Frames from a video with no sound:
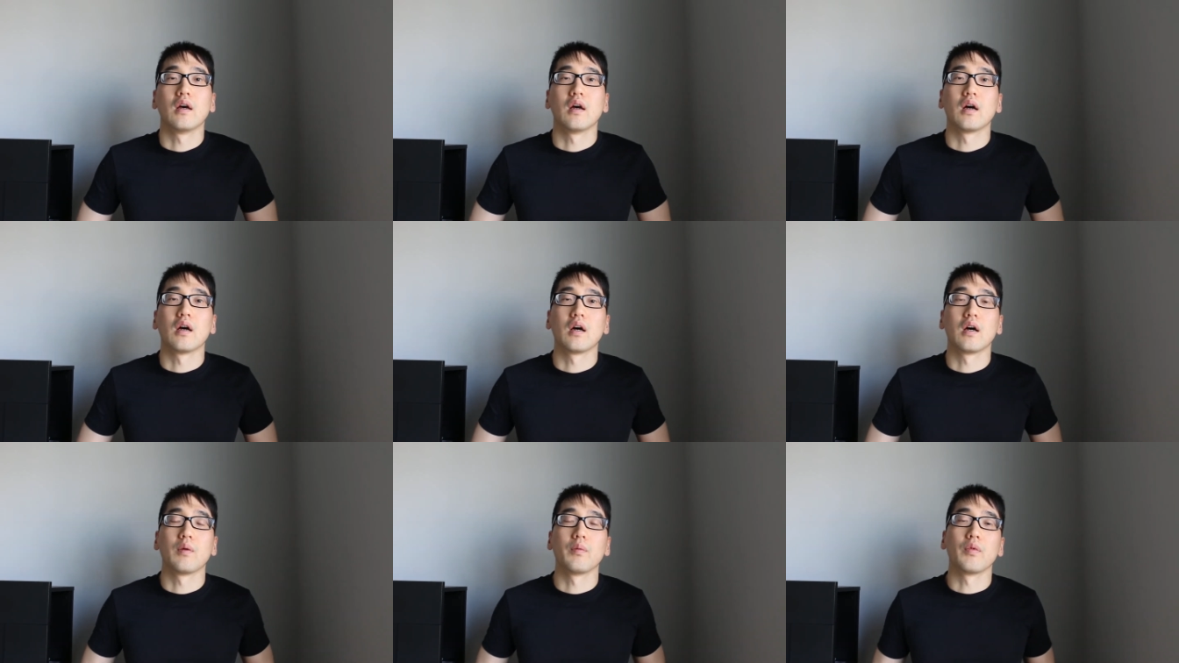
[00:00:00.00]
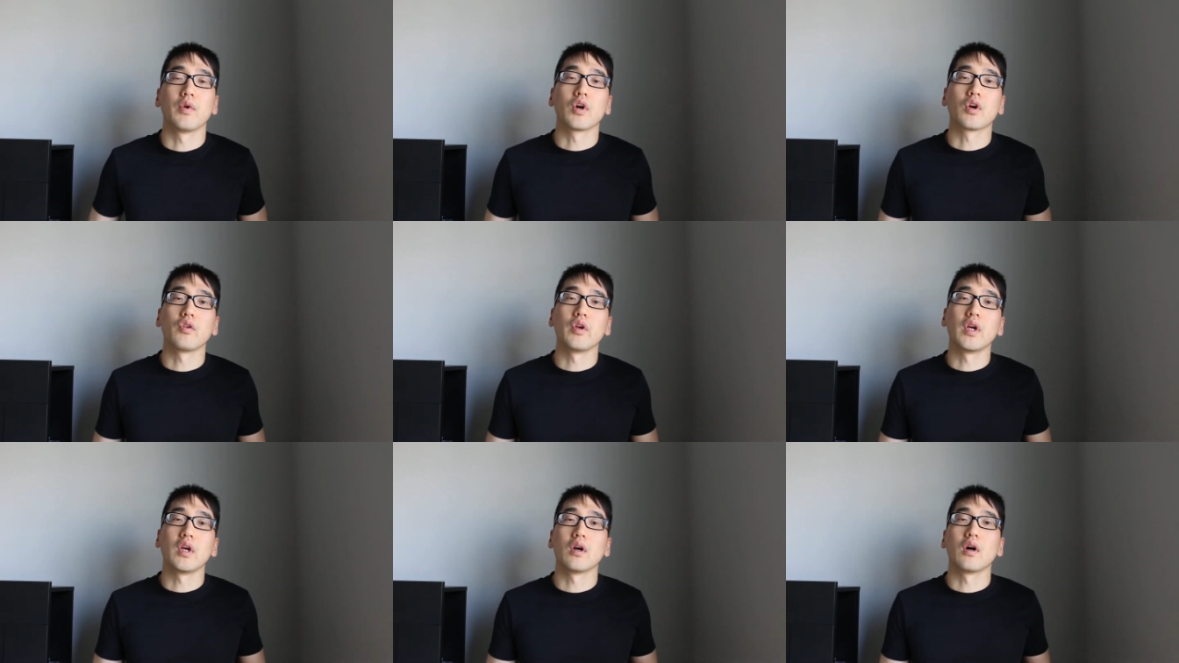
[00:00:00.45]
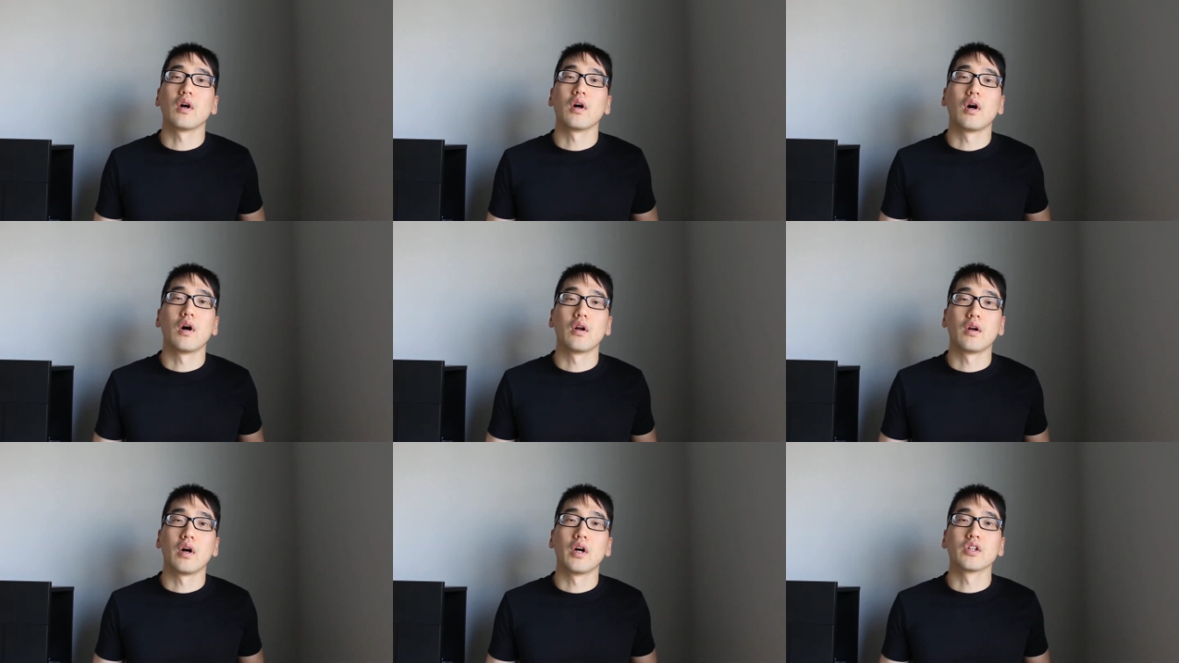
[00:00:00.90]
uh, agreeing
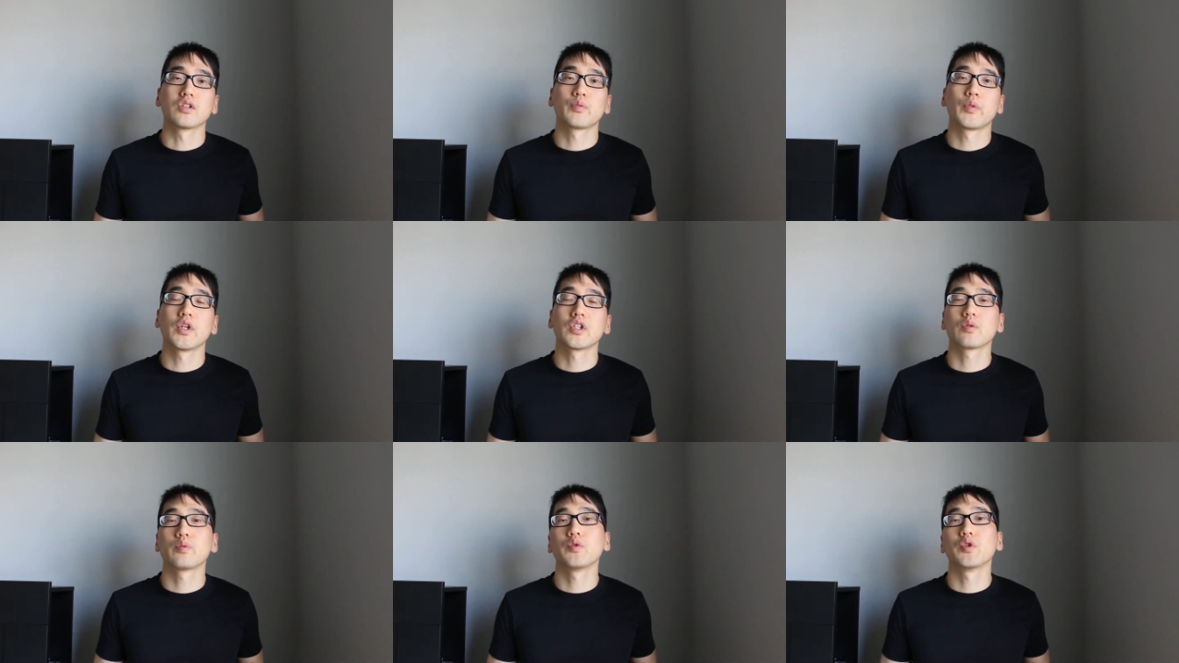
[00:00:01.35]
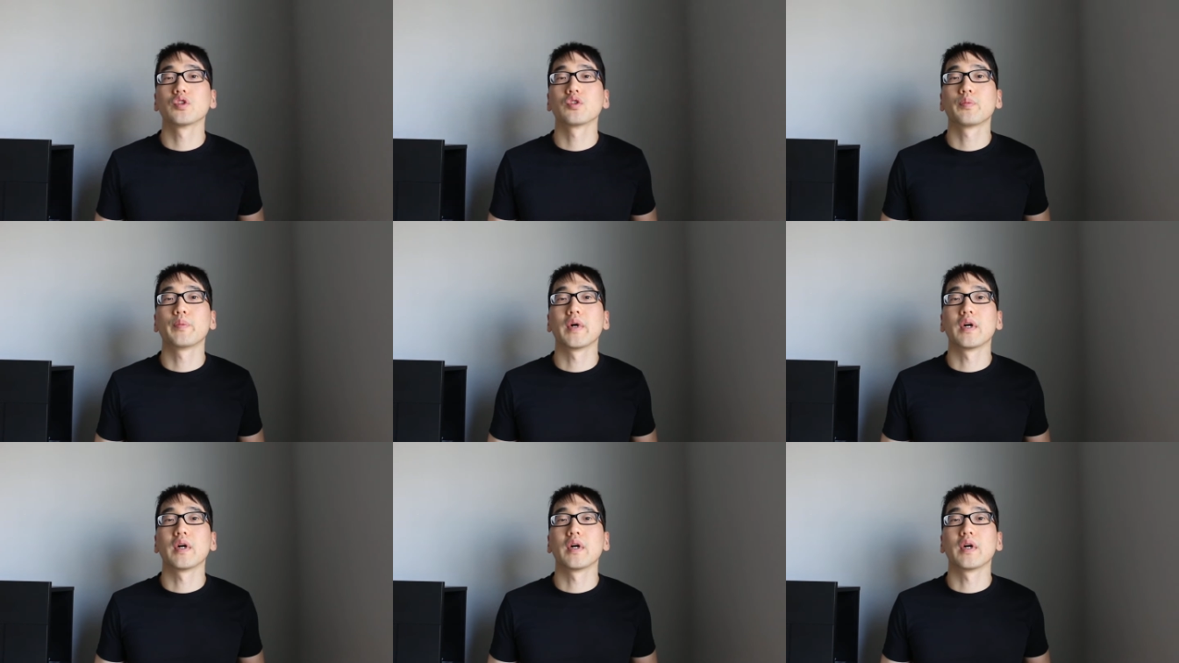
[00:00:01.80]
on all his principles,